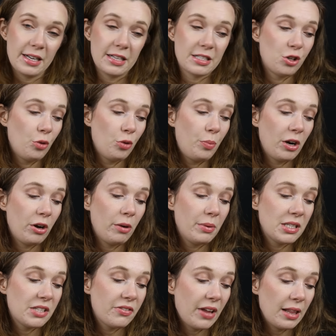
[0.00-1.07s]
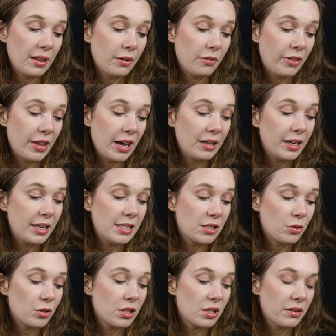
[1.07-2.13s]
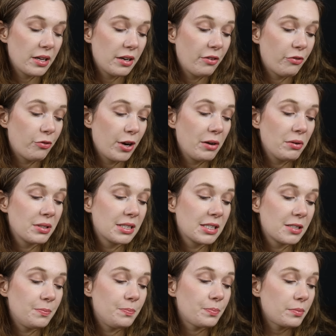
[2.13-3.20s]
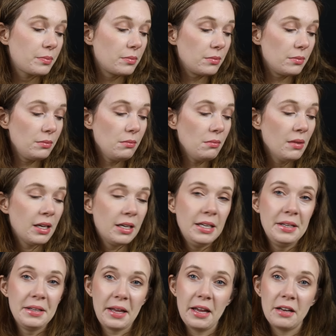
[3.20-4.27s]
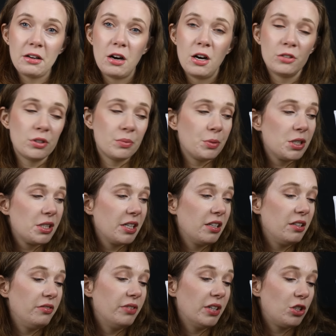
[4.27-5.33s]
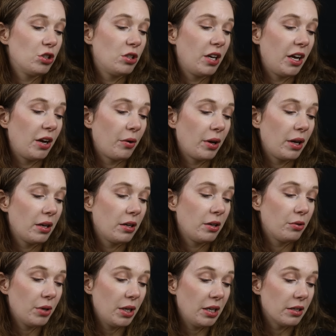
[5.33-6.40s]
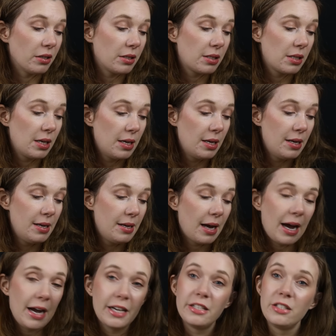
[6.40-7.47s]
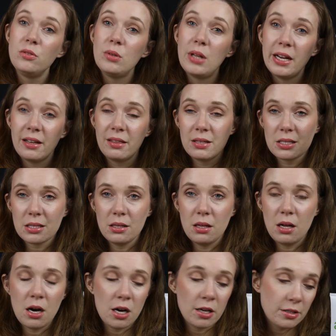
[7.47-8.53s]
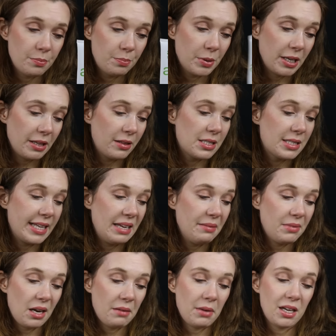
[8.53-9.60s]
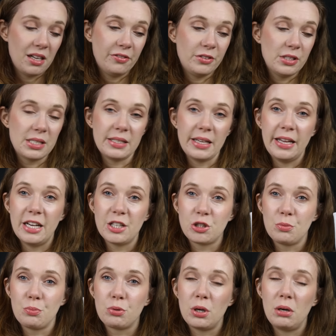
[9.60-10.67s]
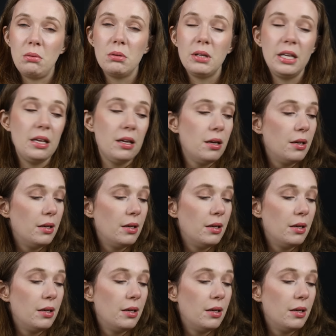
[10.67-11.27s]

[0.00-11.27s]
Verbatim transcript: has no parabens, phthalates or synthetic fragrances and 100% vegetarian ingredients. I do like this a lot, but at the same time I have to say I should probably...